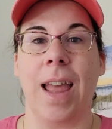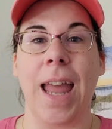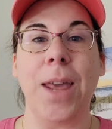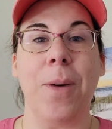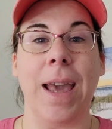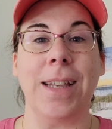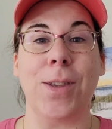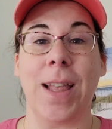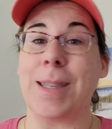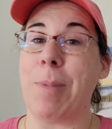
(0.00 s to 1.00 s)
Anyway,
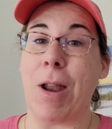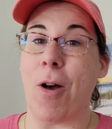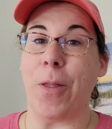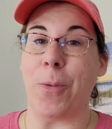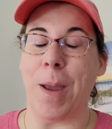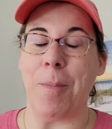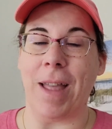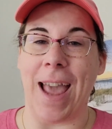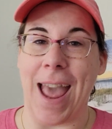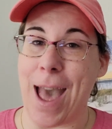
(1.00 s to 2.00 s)
so that's about all the
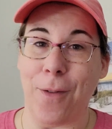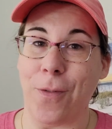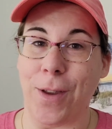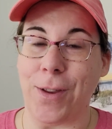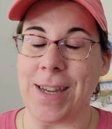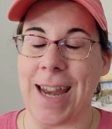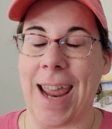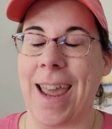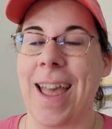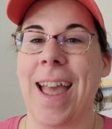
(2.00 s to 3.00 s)
rambling I have for you
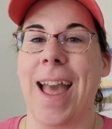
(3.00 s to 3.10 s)
today.